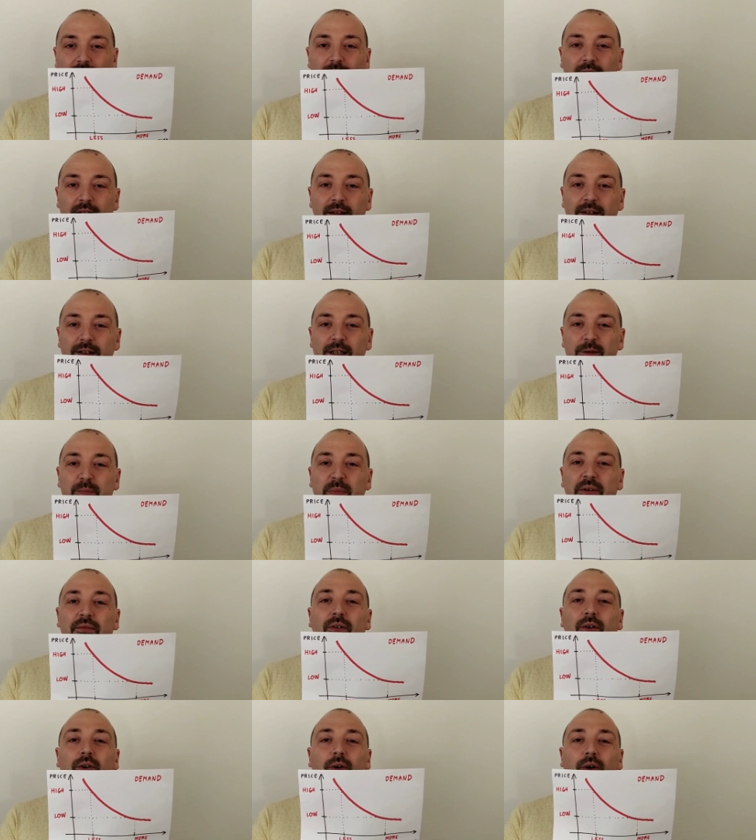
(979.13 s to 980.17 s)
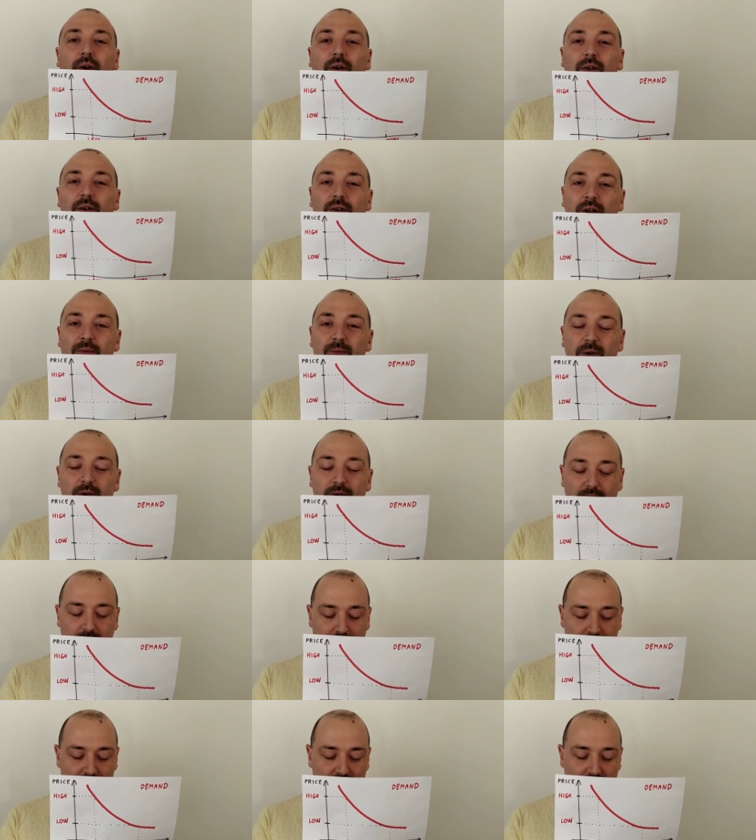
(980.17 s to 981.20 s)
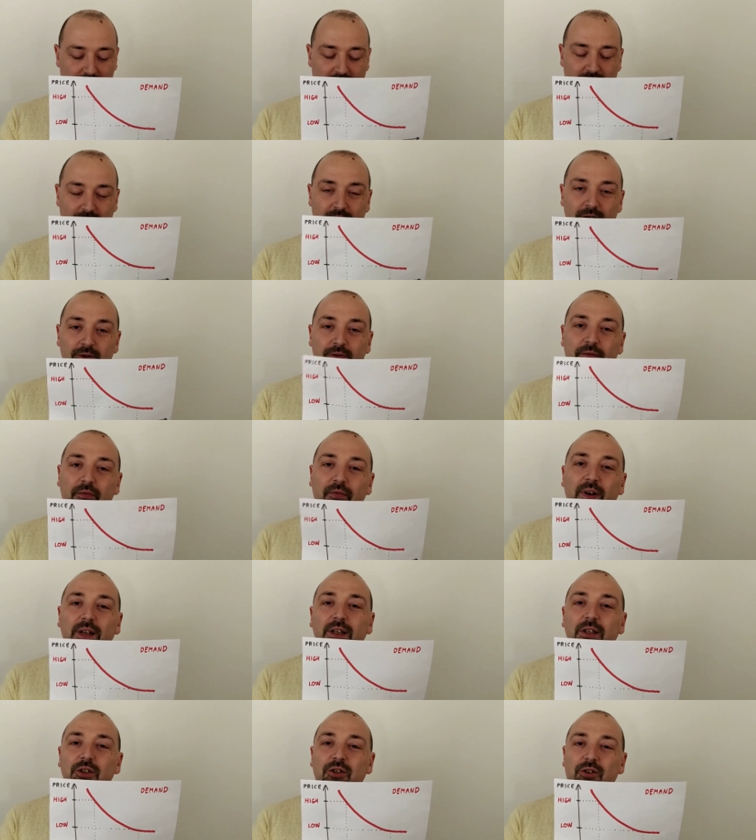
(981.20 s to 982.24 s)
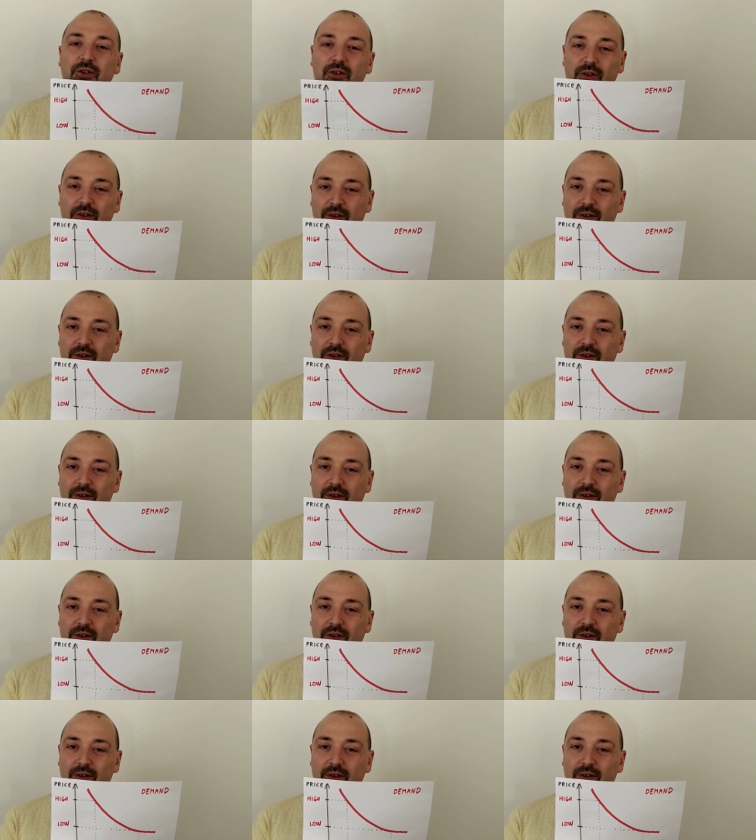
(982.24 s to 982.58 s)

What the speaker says: This is before the war. You finish.